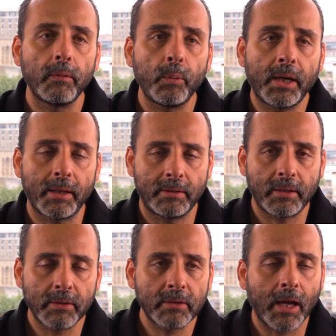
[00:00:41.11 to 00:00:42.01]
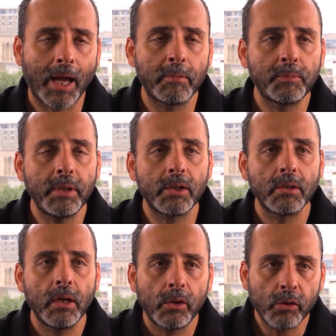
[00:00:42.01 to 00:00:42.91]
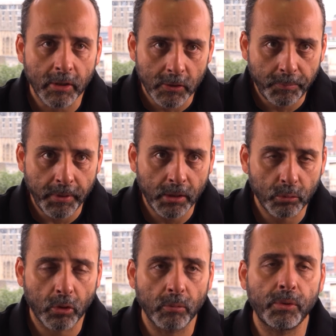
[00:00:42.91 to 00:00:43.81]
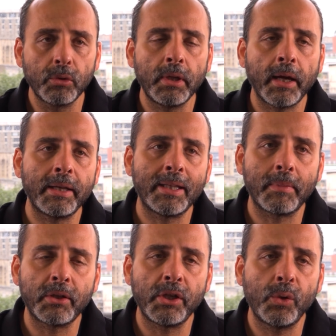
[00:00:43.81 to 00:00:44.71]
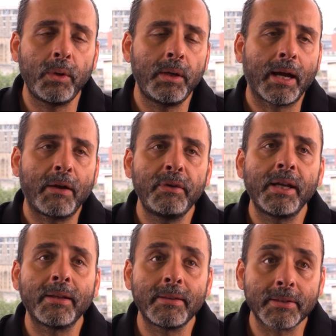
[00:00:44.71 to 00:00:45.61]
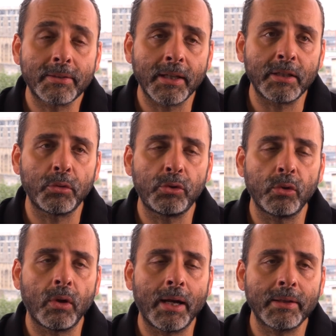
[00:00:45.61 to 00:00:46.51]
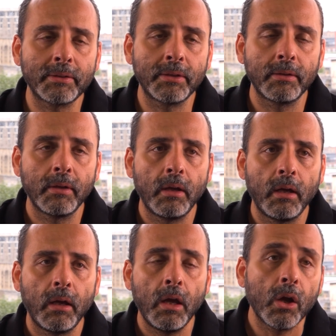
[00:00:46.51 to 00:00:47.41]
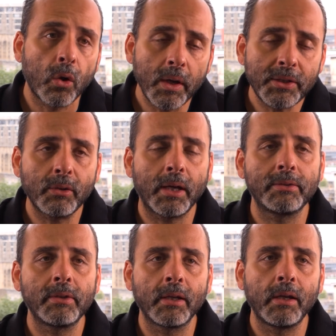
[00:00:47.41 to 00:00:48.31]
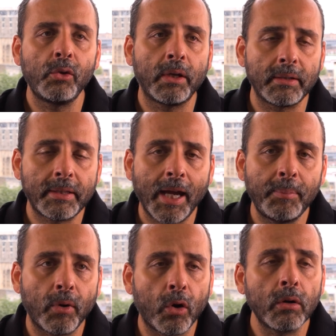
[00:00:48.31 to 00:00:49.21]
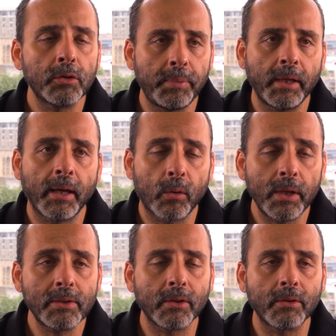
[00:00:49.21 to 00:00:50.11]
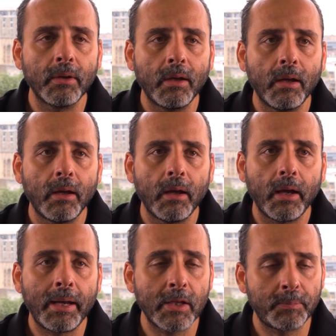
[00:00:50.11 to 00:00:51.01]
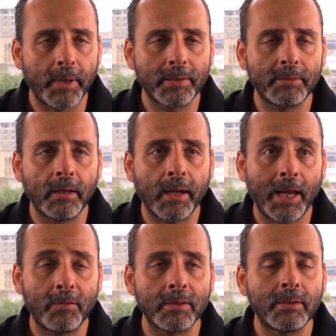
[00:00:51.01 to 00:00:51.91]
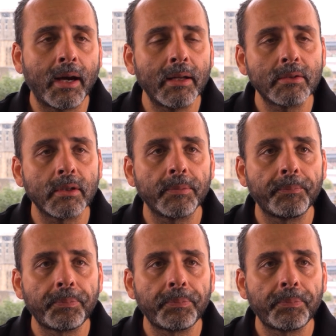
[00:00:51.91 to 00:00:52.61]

We can transcribe speech. You can speak to a computer and the machine will roughly understand what you asked. Question answering. You can type or speak a question and expect a relevant answer.